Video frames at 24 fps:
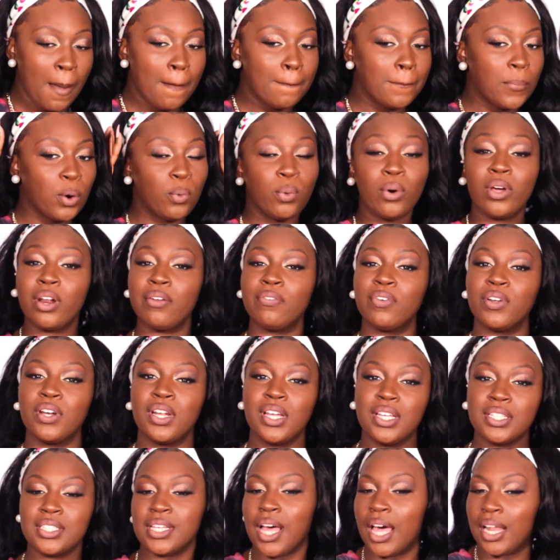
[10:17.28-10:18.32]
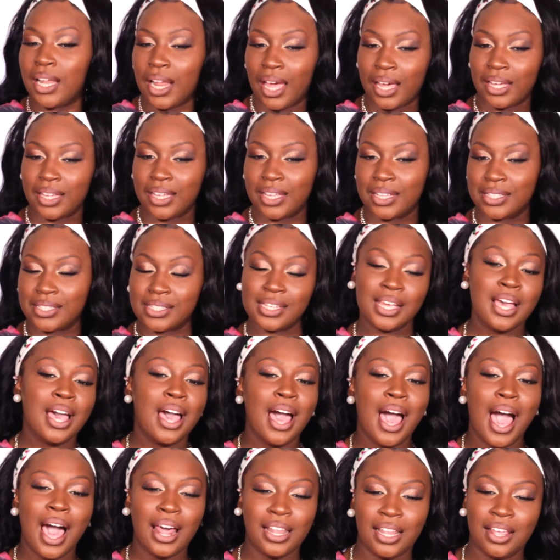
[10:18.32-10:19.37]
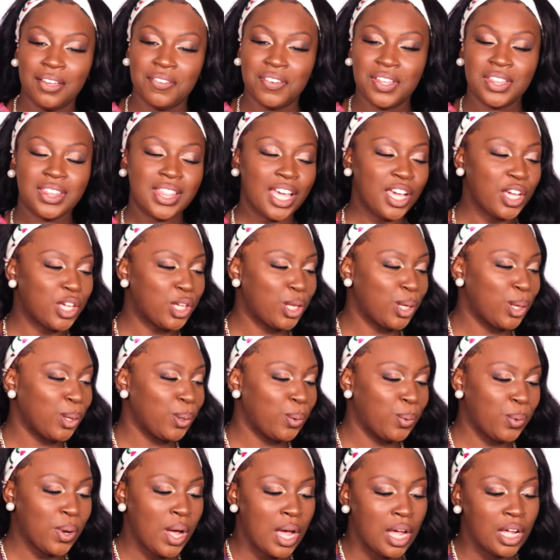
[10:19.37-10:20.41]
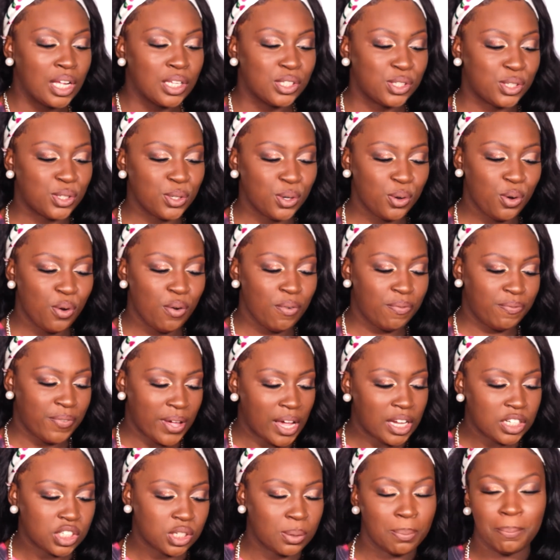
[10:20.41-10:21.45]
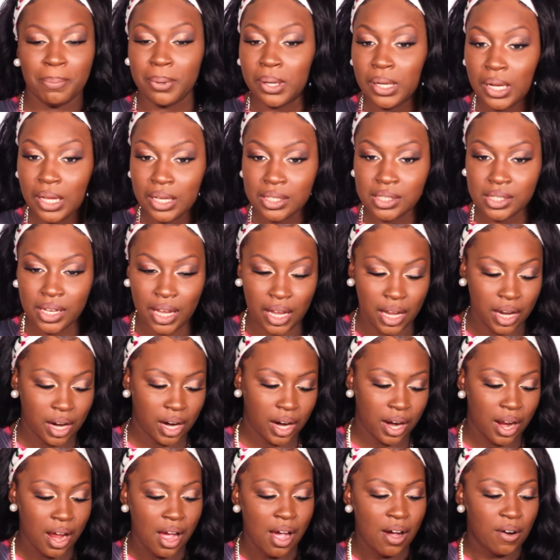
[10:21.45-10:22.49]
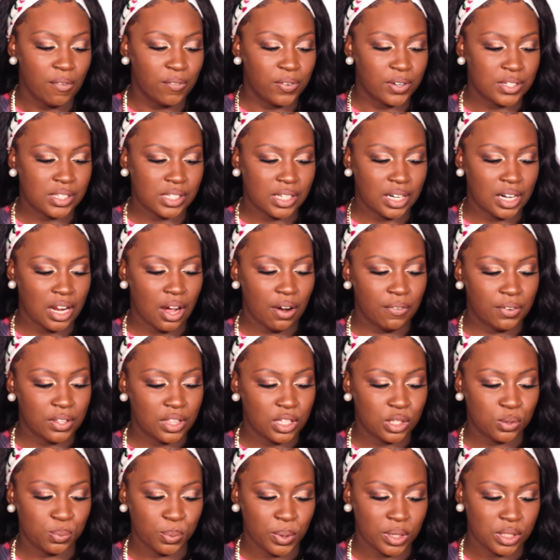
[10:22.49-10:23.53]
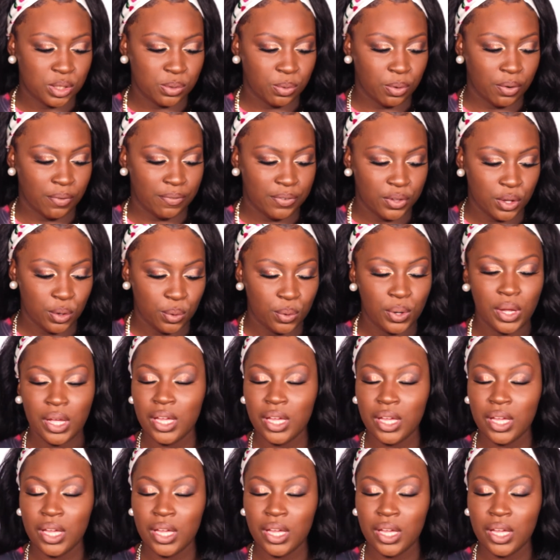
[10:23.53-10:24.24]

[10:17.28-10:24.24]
But whatever it is, I like it. I love it. Thank you to Fashion Plus Hair for sending over this wig to review.